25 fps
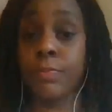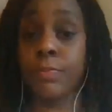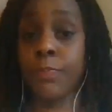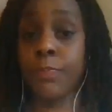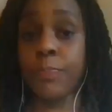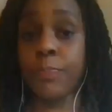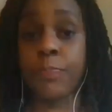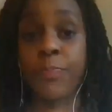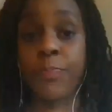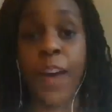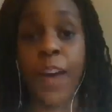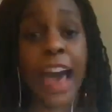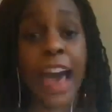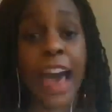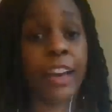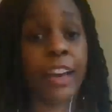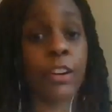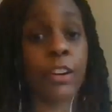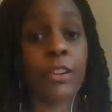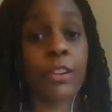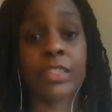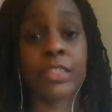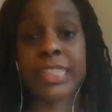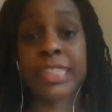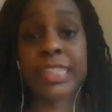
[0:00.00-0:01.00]

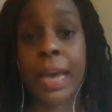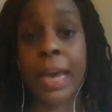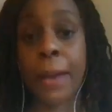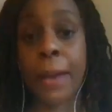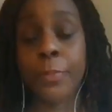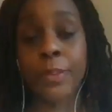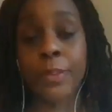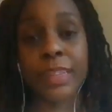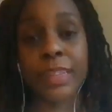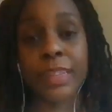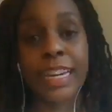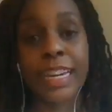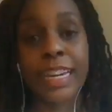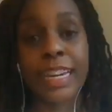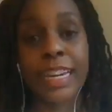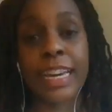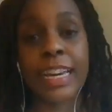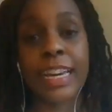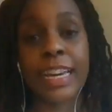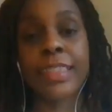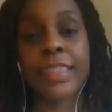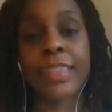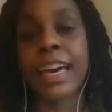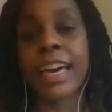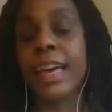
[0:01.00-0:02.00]
file separately,
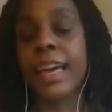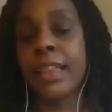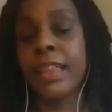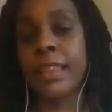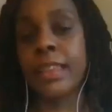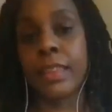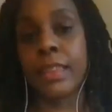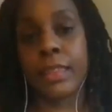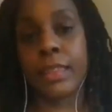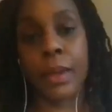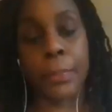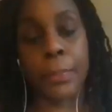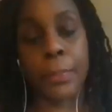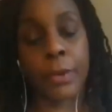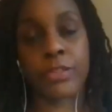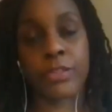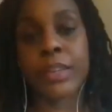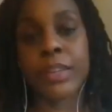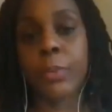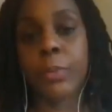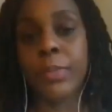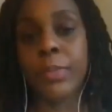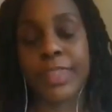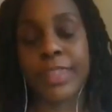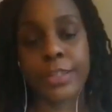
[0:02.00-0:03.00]
then the person
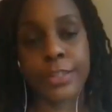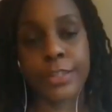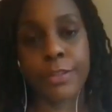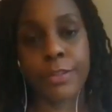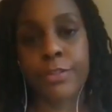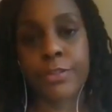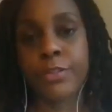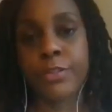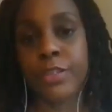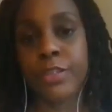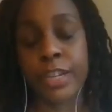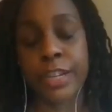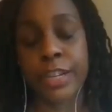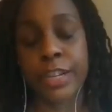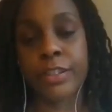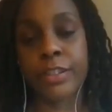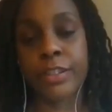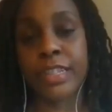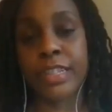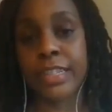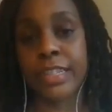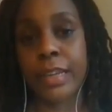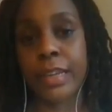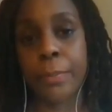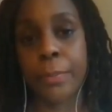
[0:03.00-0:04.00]
with the Social
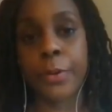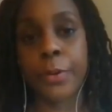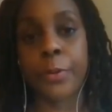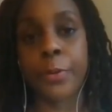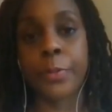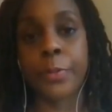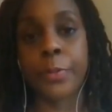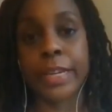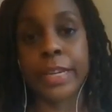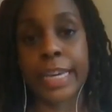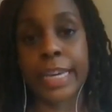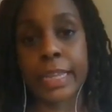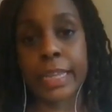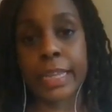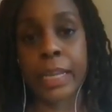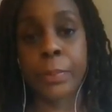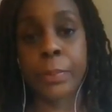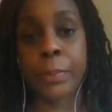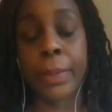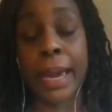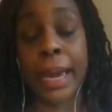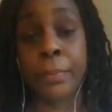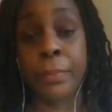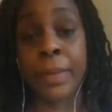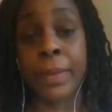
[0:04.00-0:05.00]
Security number would get the
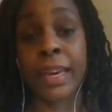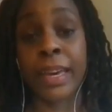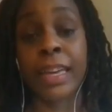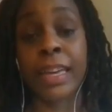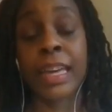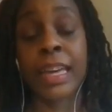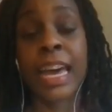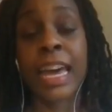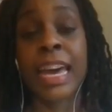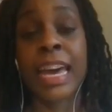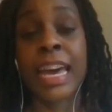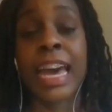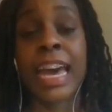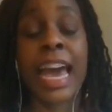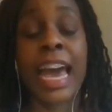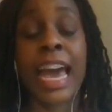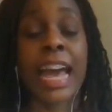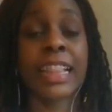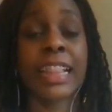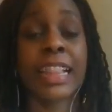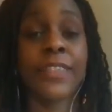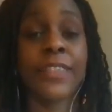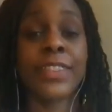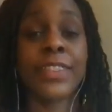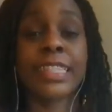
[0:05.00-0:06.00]
payment.
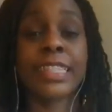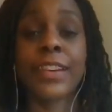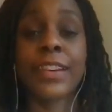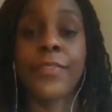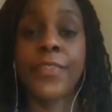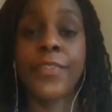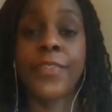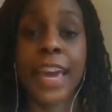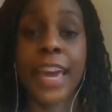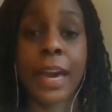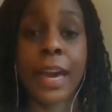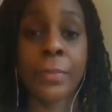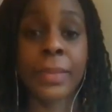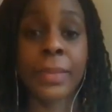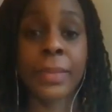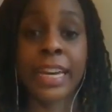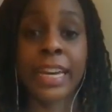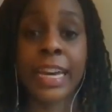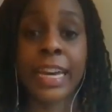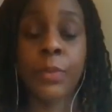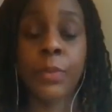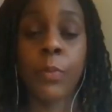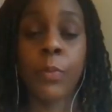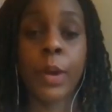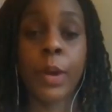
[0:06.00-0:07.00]
And if it's a
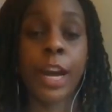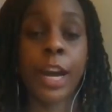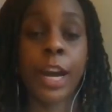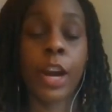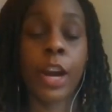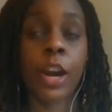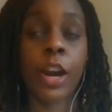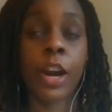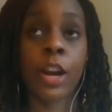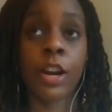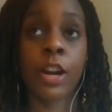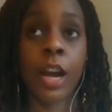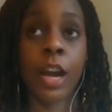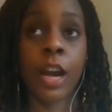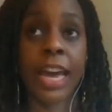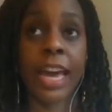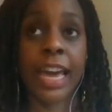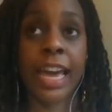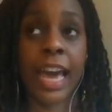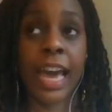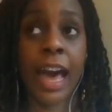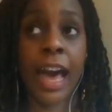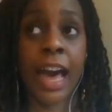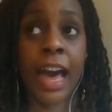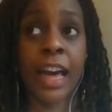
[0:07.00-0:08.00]
family where
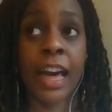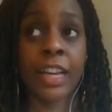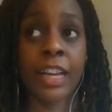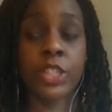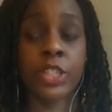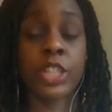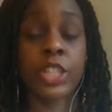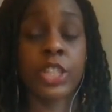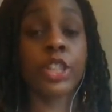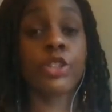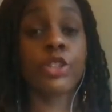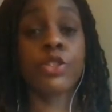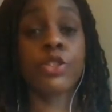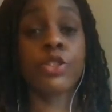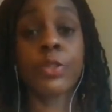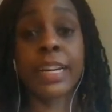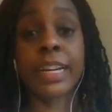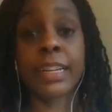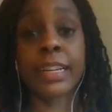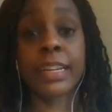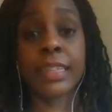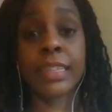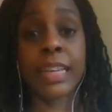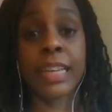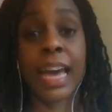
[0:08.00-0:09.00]

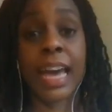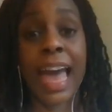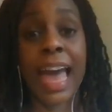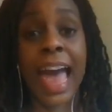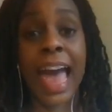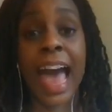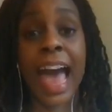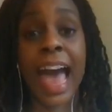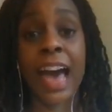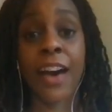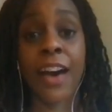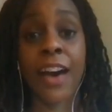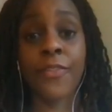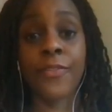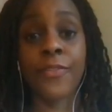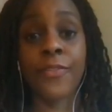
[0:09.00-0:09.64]
children have